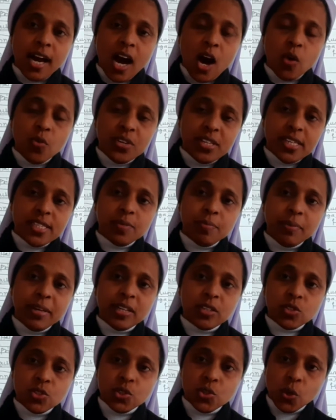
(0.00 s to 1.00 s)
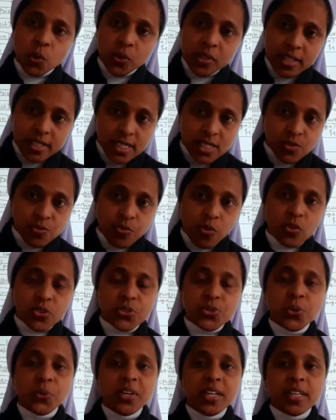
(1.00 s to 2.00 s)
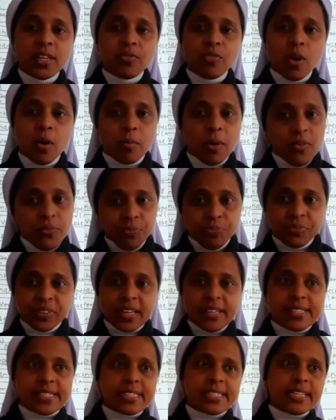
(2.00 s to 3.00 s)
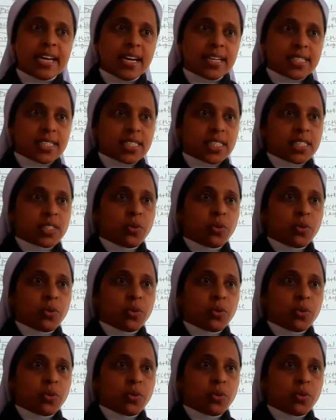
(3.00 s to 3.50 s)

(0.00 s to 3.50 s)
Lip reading: how it is being stored, it is stored in the form of starch.